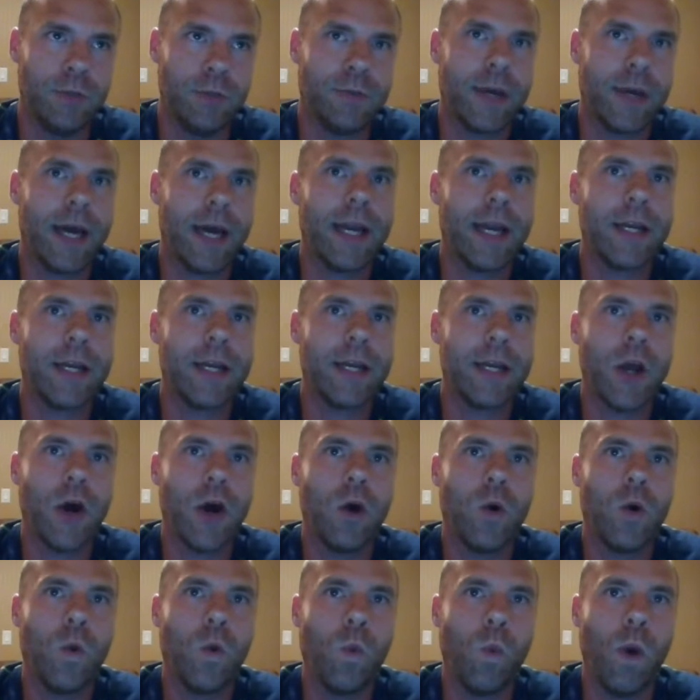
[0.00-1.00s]
got to
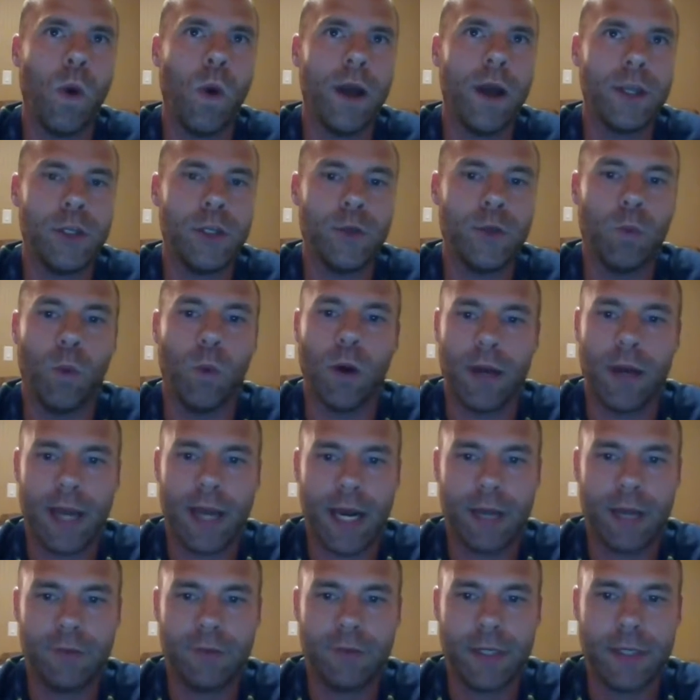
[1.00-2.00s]
know what you want
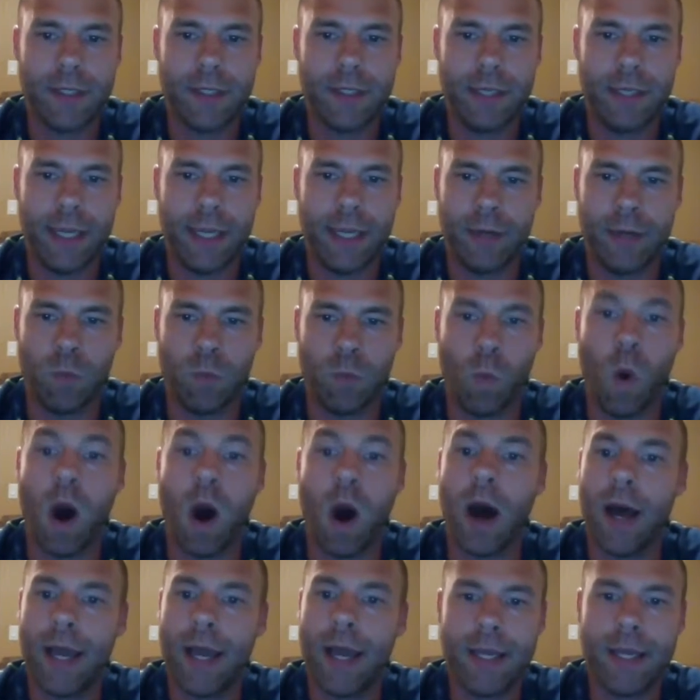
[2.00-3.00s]
out of it and
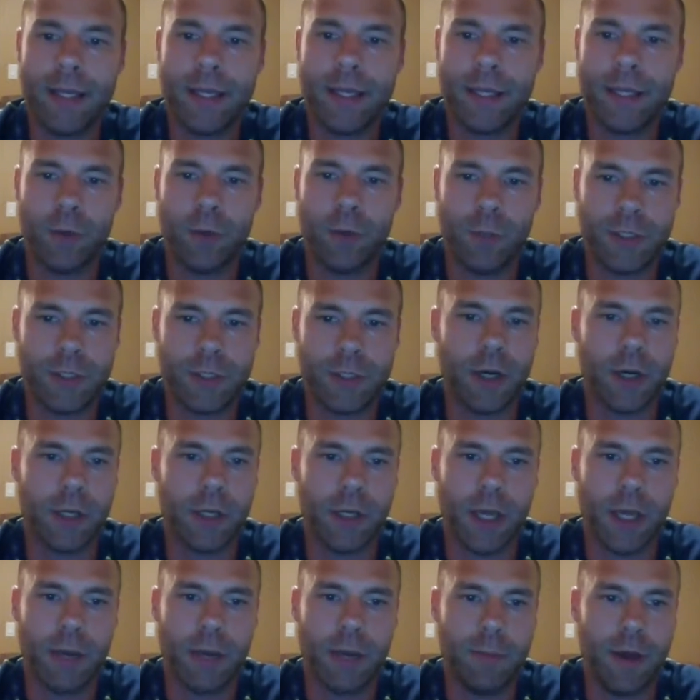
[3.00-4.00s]
why. We talk a
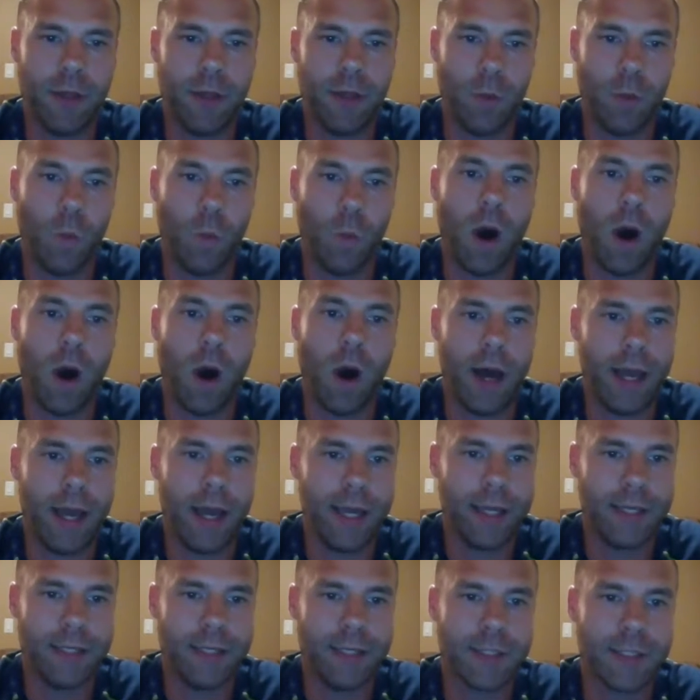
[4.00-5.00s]
lot about the
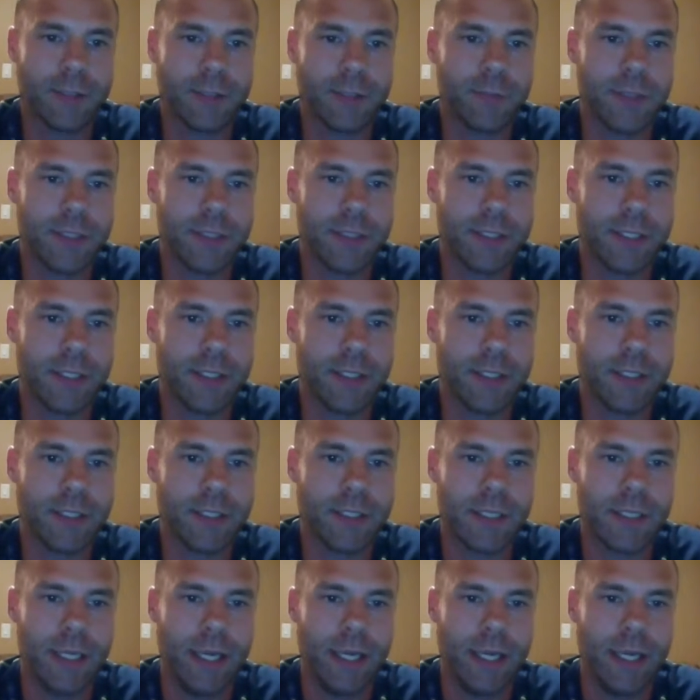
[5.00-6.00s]
why in this business,
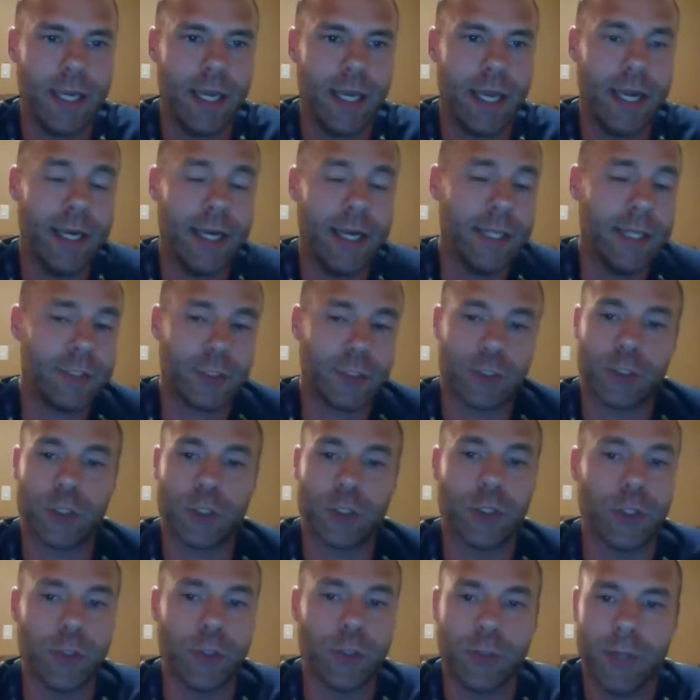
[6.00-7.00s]
and it's
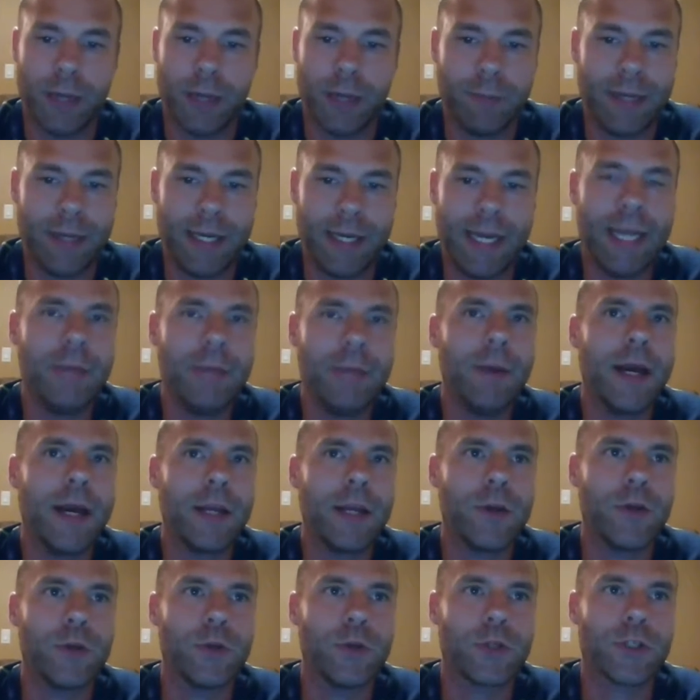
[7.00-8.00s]
true. I mean,
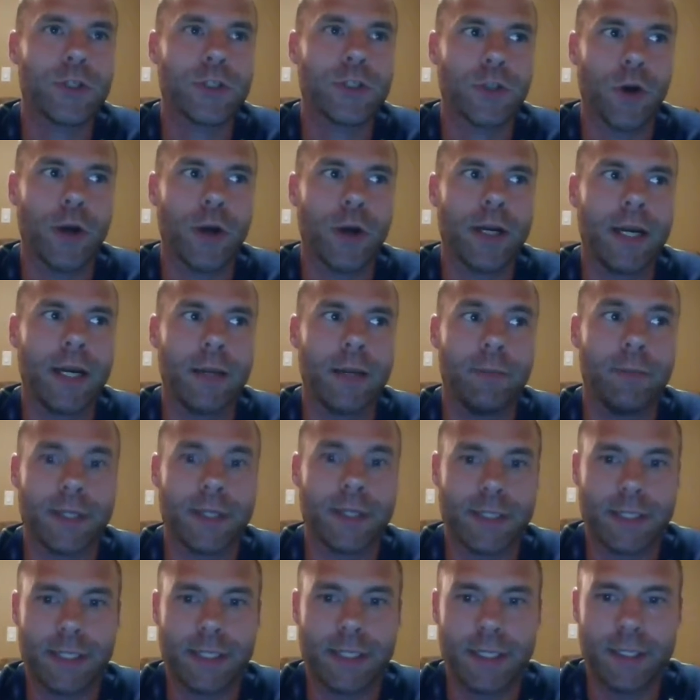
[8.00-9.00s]
anybody who started a
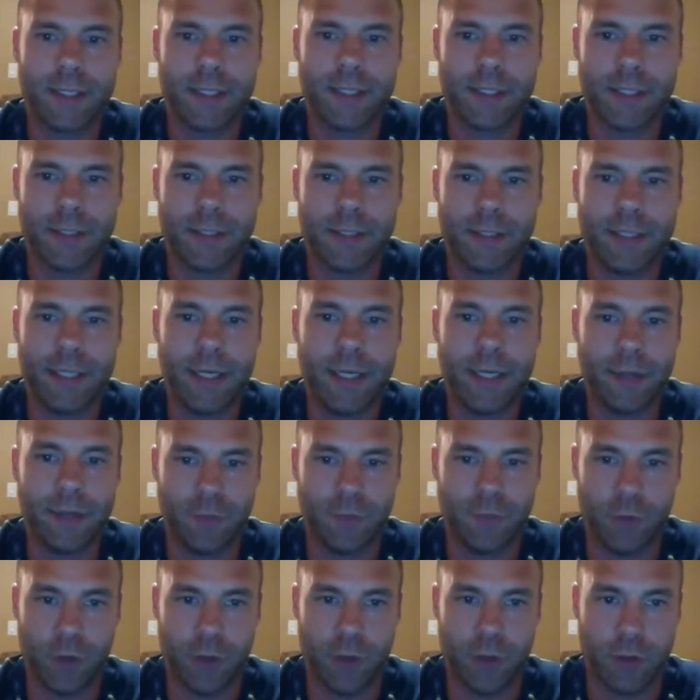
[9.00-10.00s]
business did it
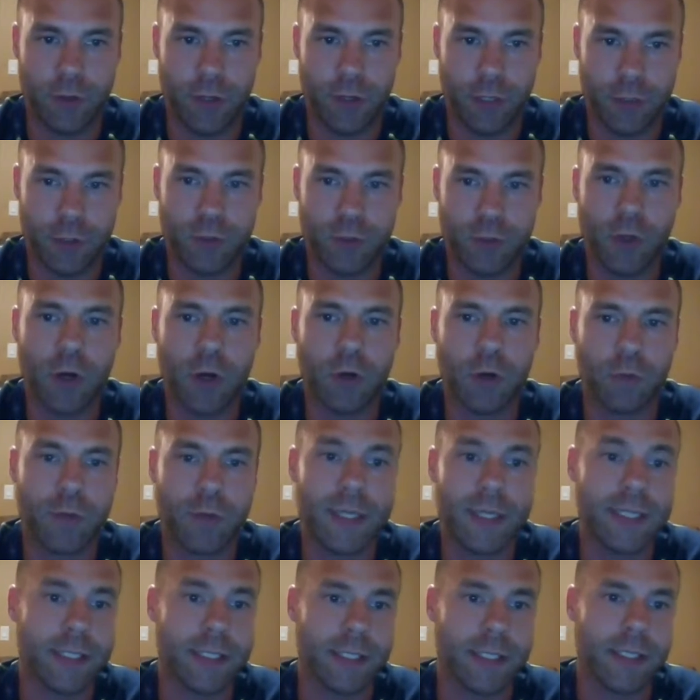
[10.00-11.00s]
for a strong
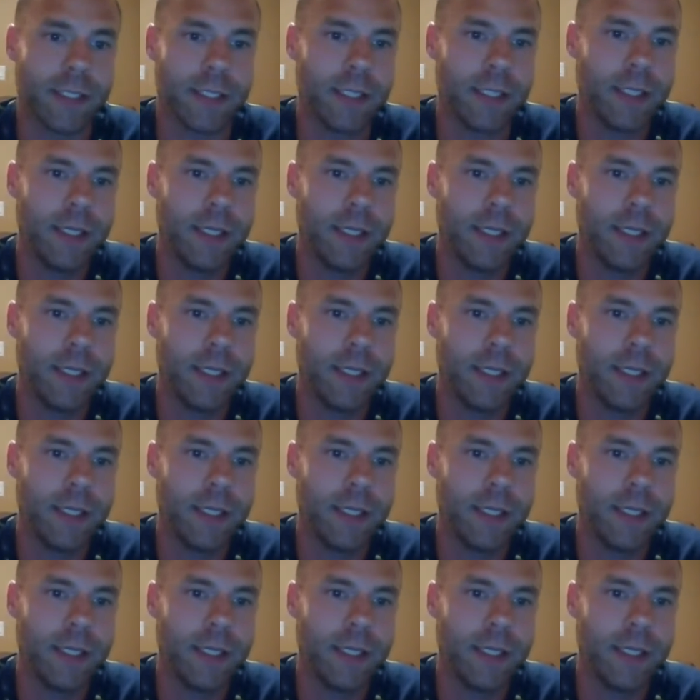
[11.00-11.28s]
reason,